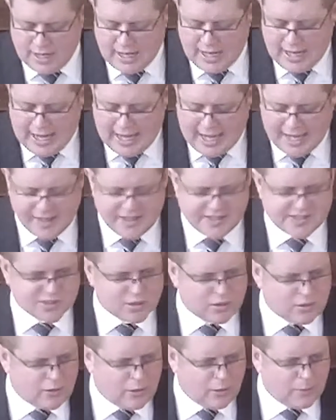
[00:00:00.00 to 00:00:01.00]
And it's
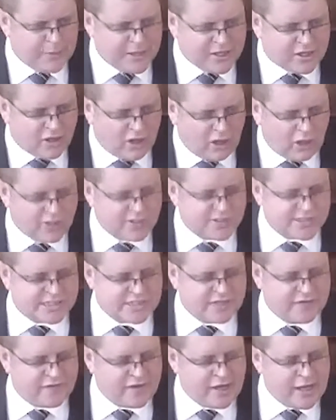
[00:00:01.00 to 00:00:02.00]
all because
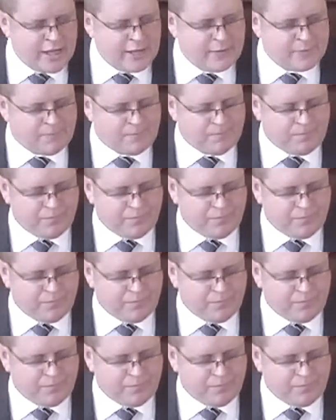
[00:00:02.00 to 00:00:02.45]
of Him.